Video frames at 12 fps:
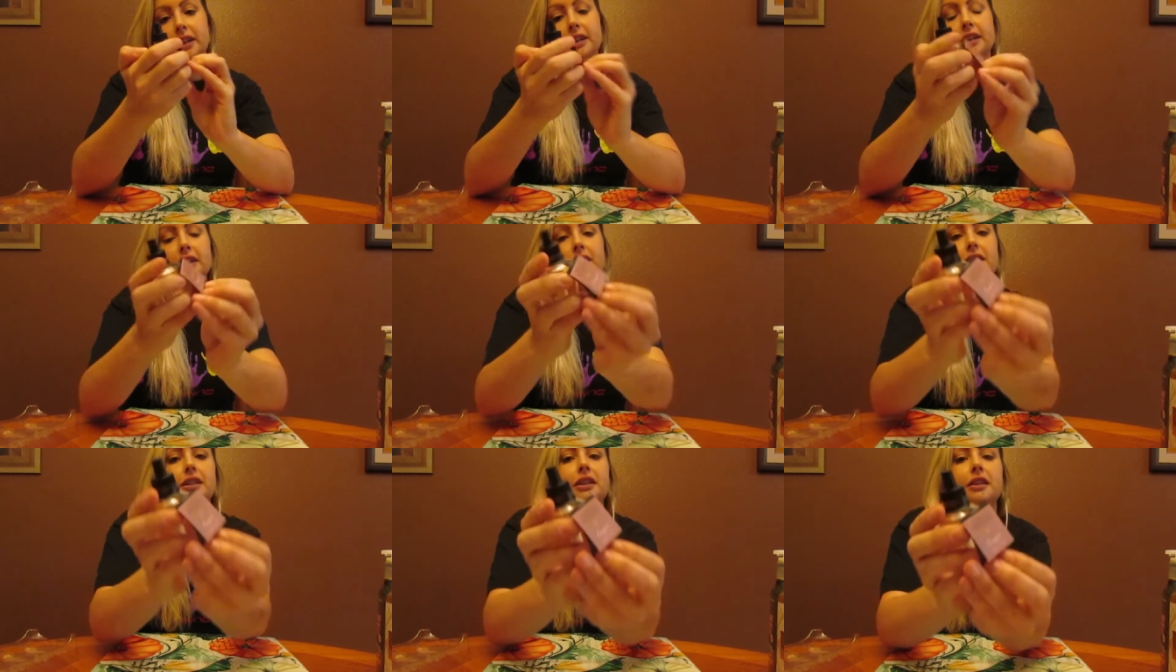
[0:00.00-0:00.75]

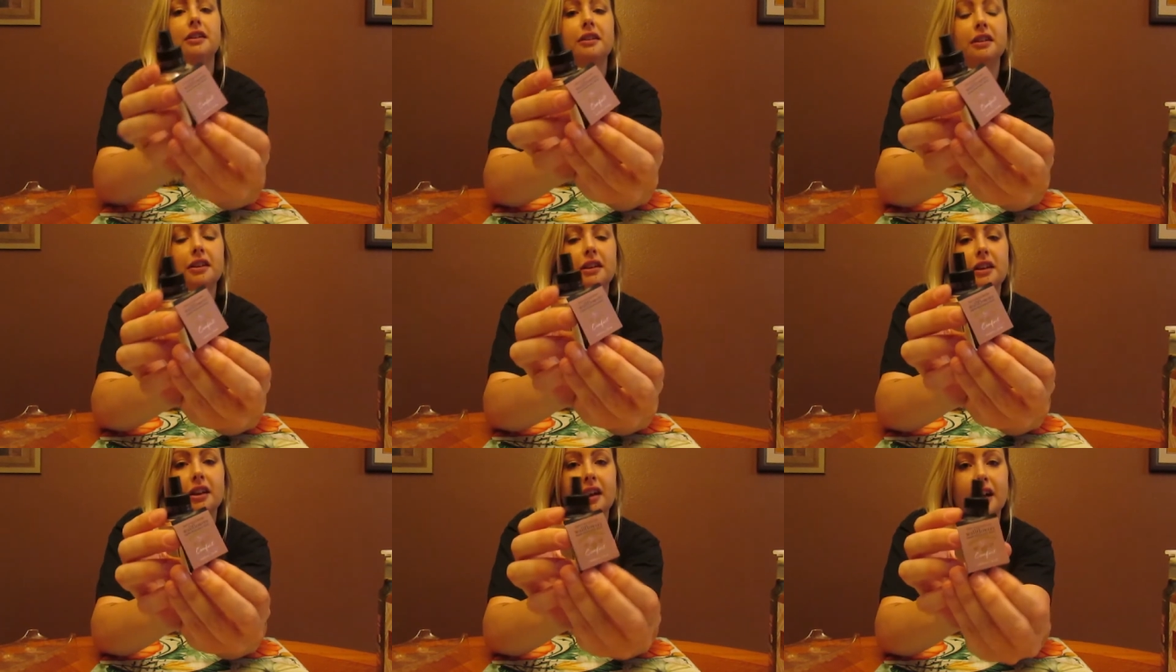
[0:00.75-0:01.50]
is
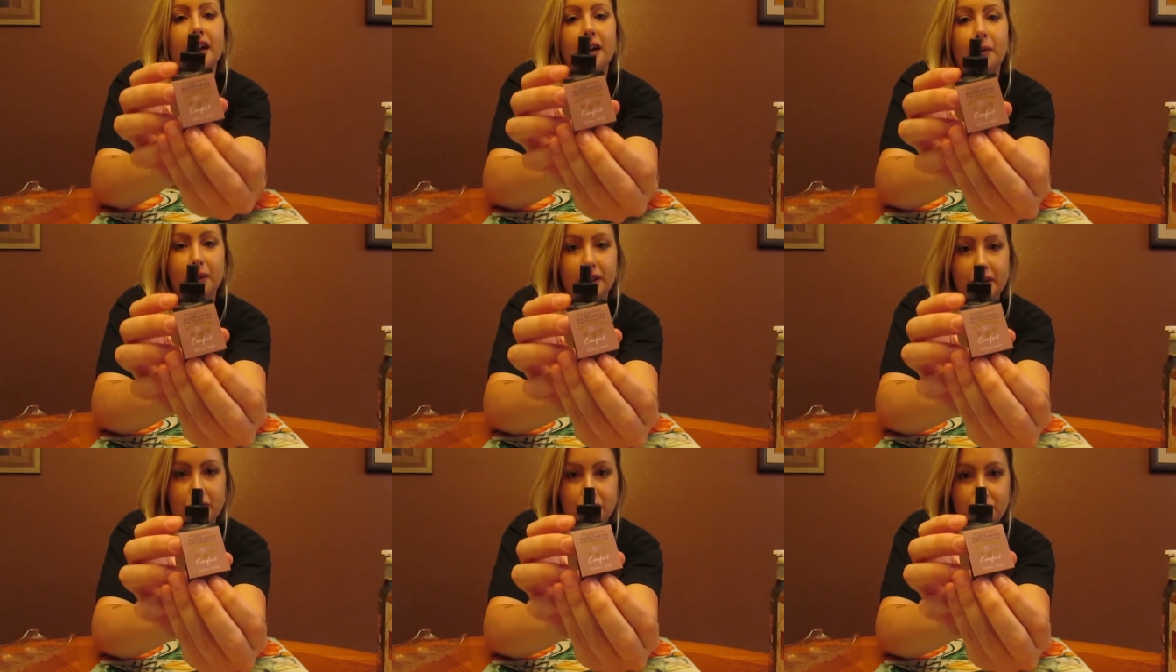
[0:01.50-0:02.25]
one
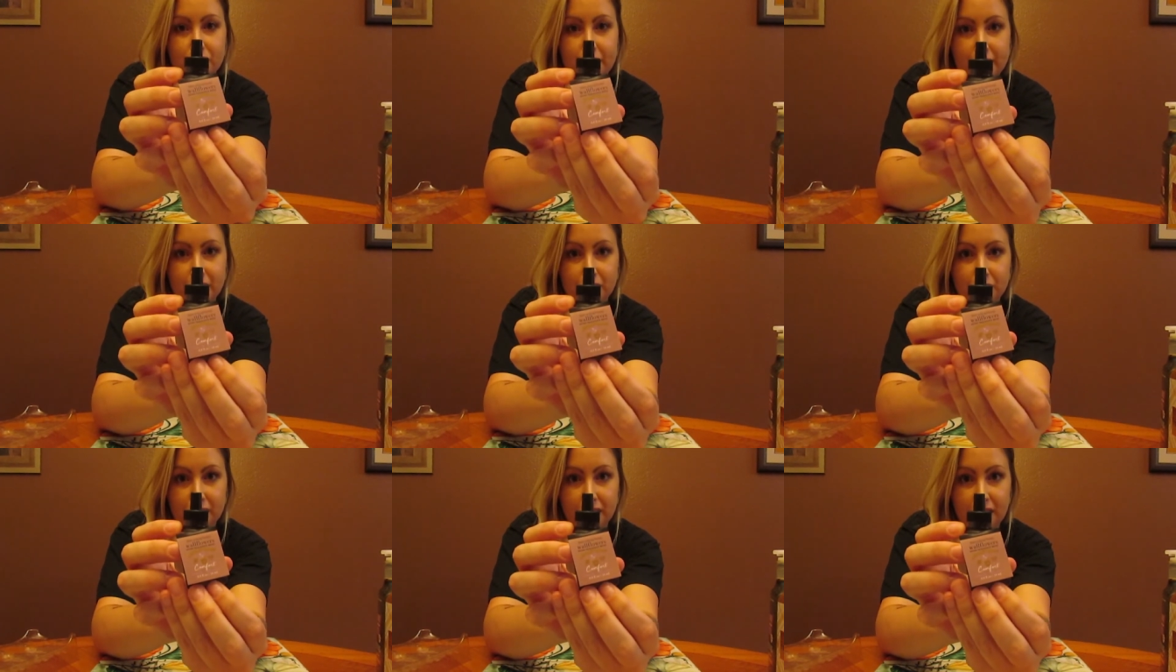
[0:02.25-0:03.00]
of the stress
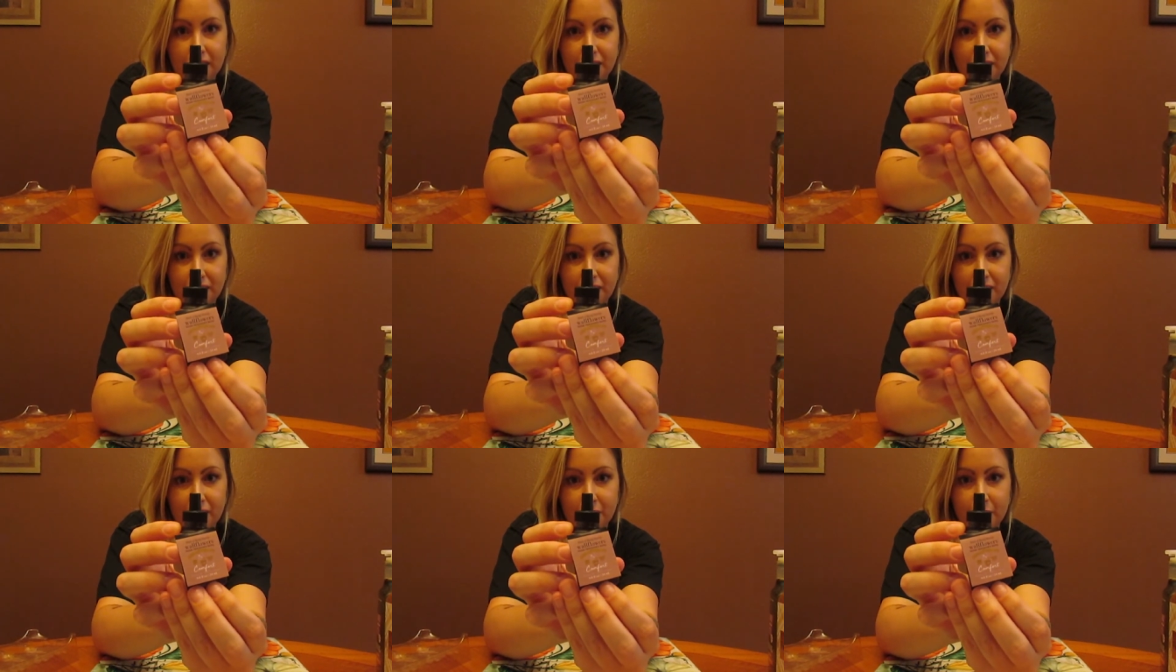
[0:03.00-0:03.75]
relief
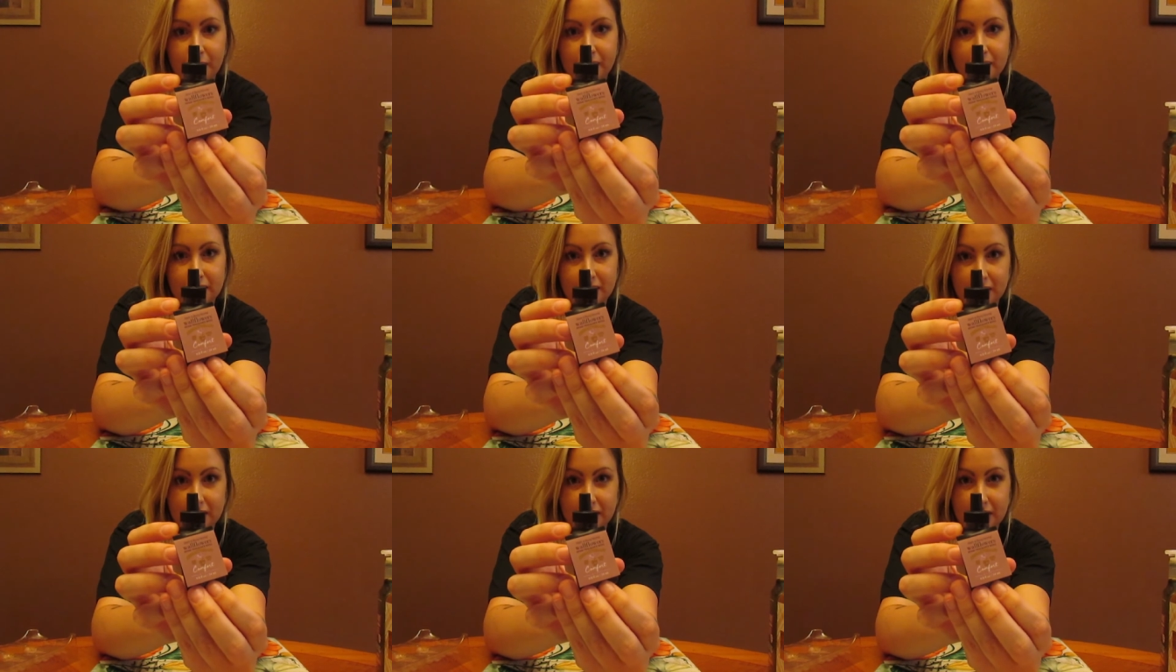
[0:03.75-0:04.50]
ones, and
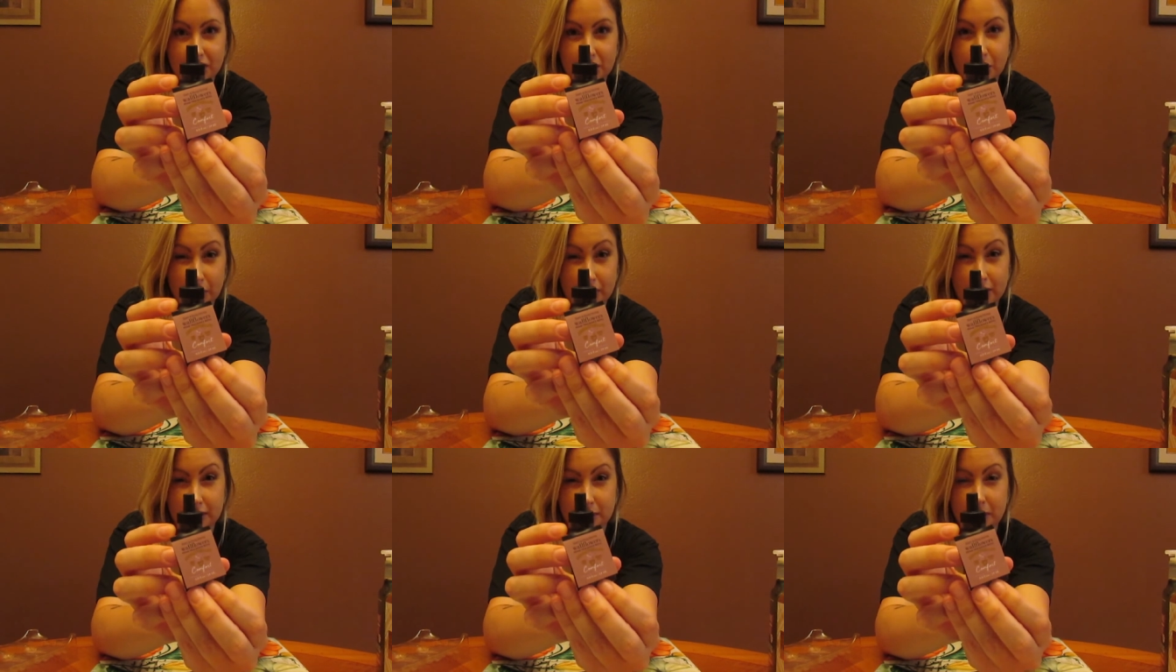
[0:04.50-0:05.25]
these actually I put
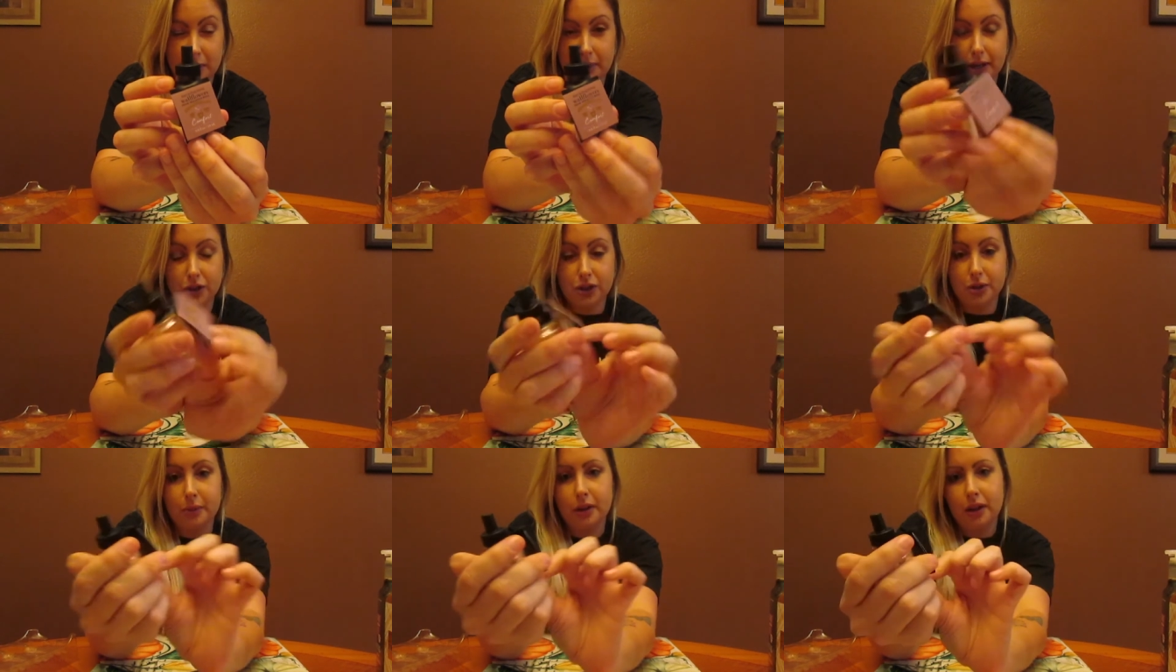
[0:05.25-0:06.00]
these in my
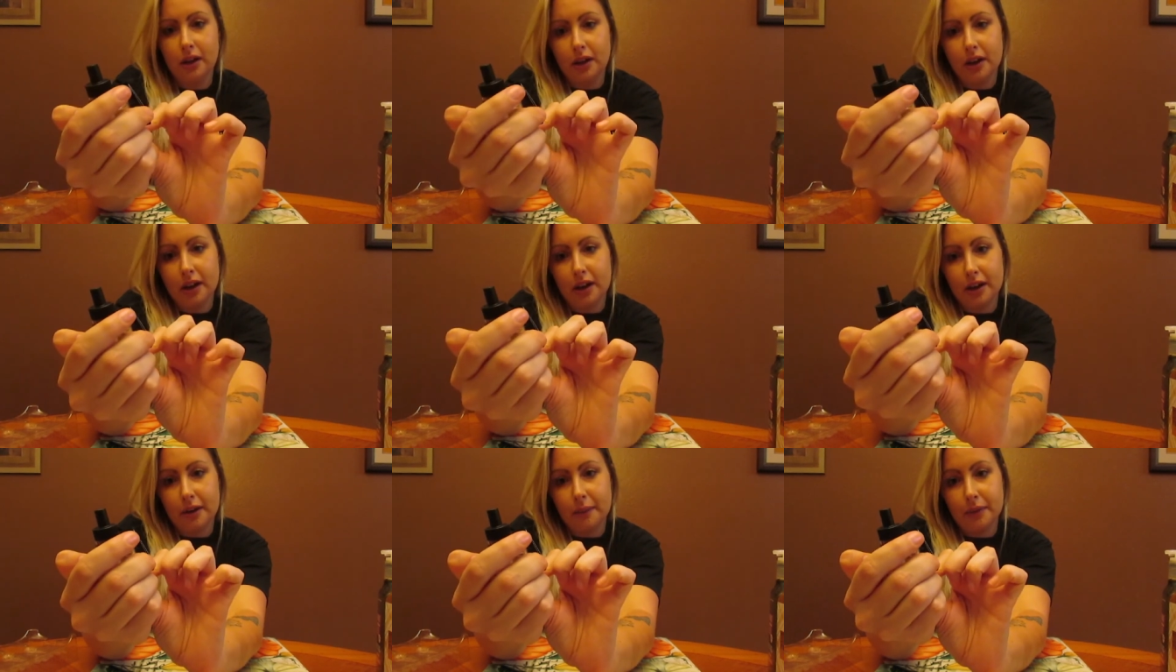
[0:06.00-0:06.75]
bedroom.
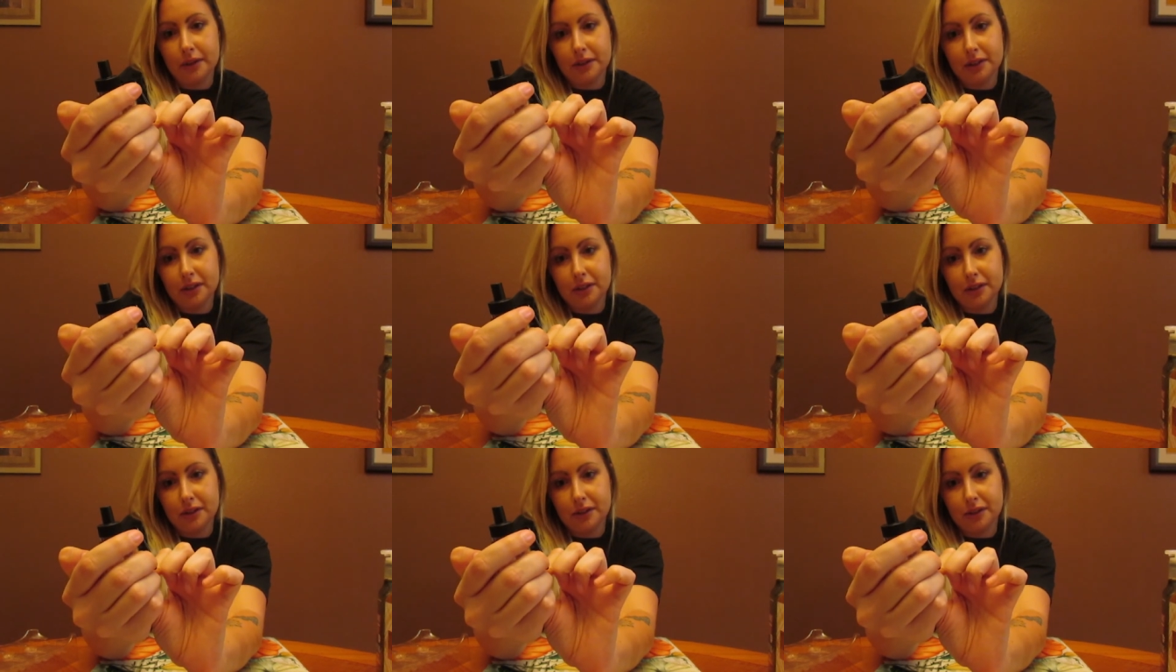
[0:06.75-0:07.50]
This
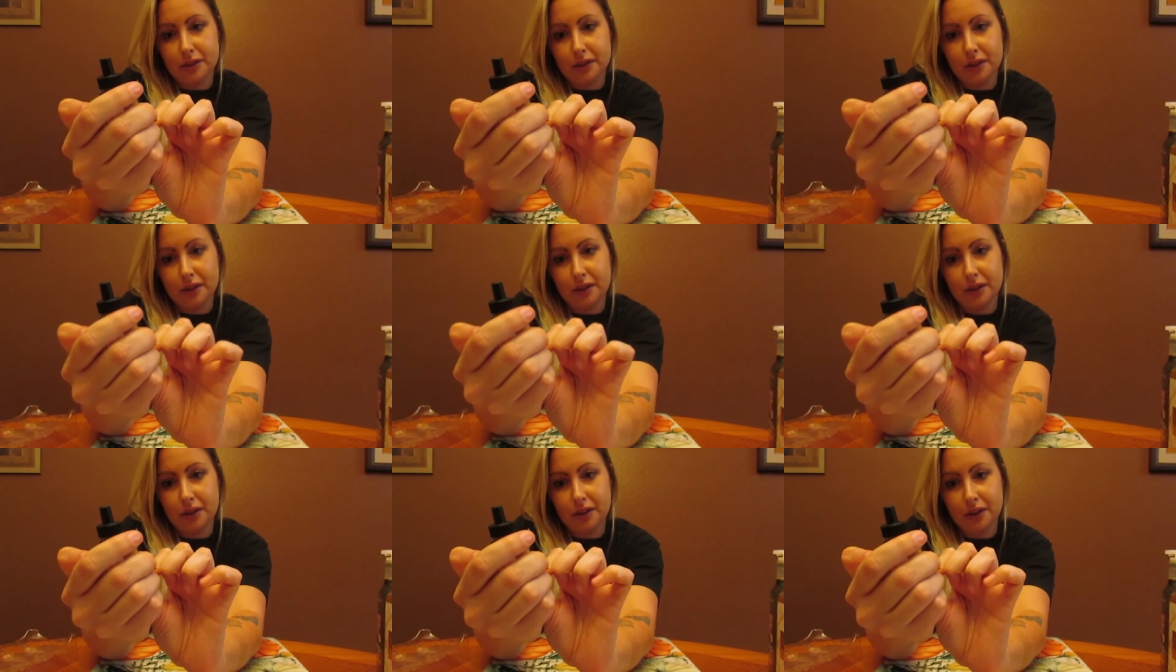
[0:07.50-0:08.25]
is
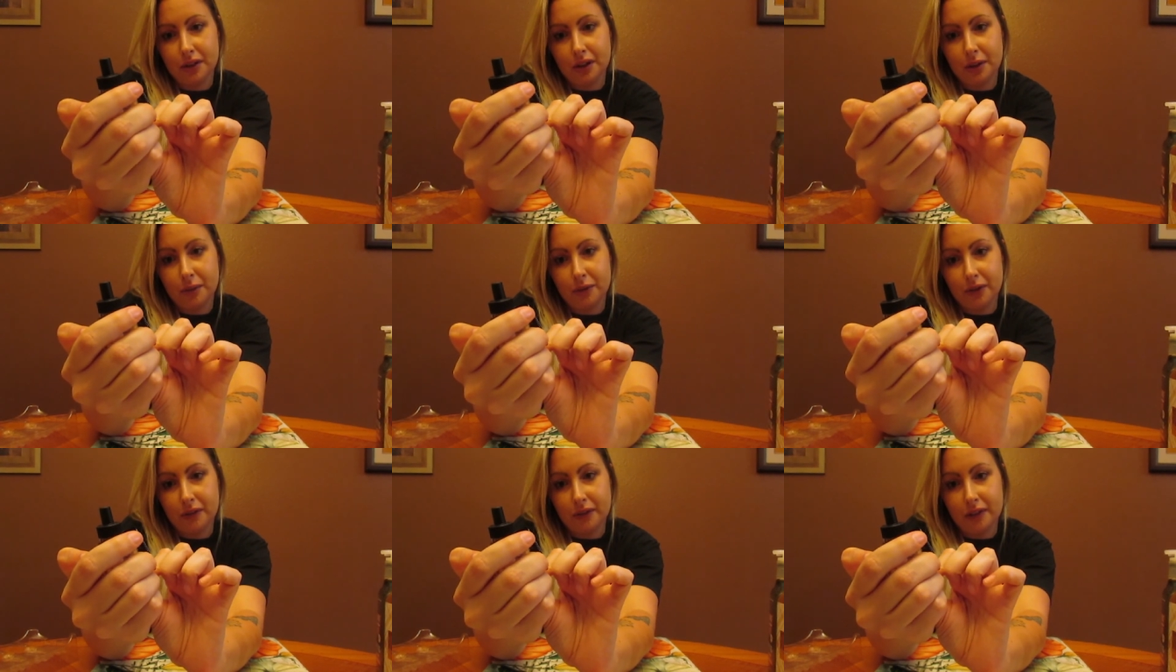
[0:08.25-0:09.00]
Comfort